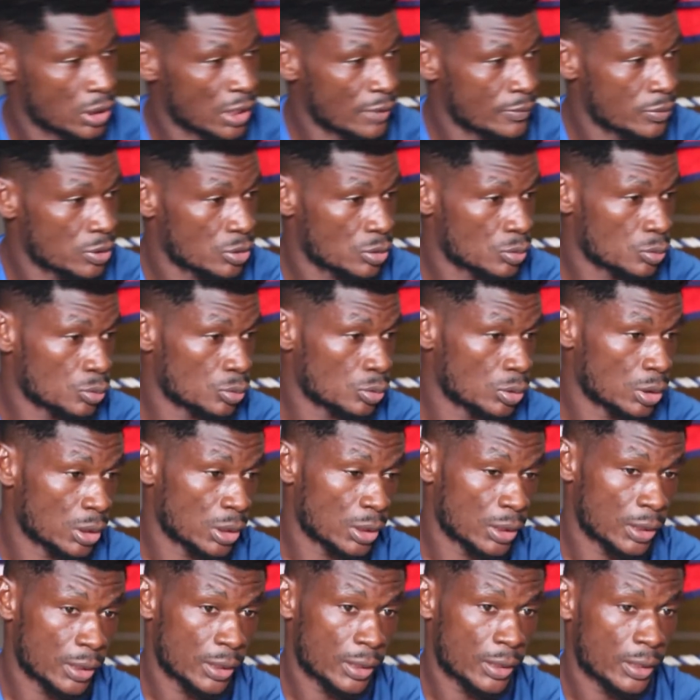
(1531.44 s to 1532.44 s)
comes to
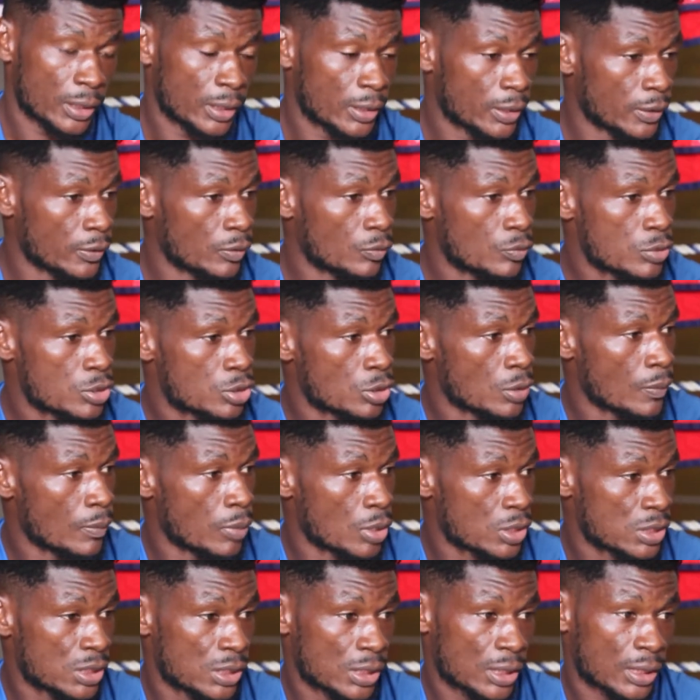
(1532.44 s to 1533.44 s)
uh, wisdom
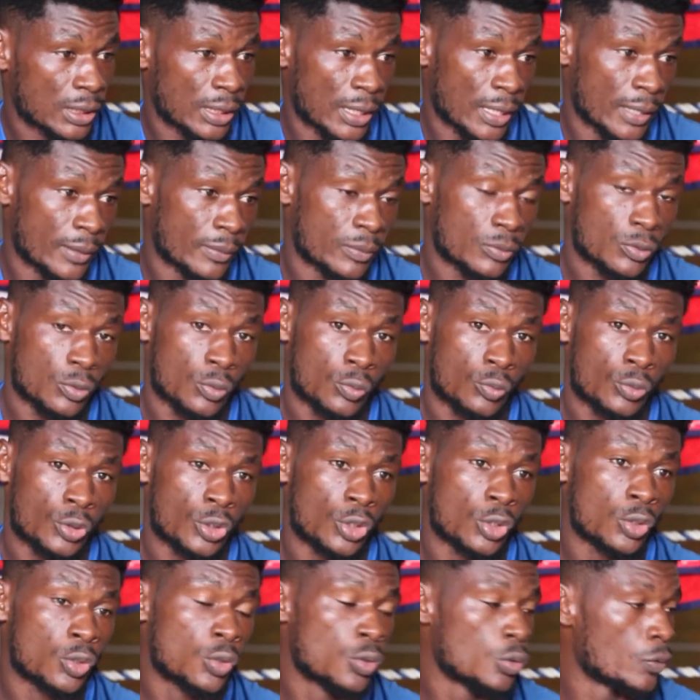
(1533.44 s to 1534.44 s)
boxing club, we
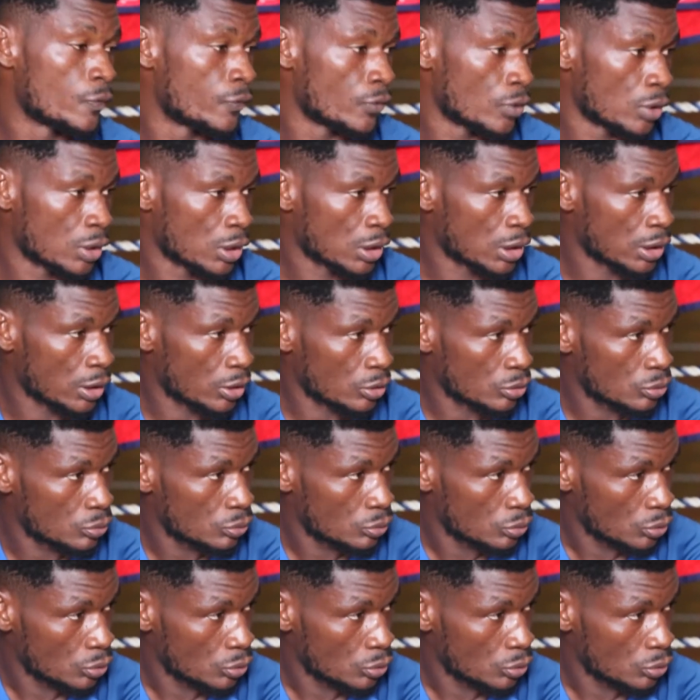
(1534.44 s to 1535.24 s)
don't go for knockout.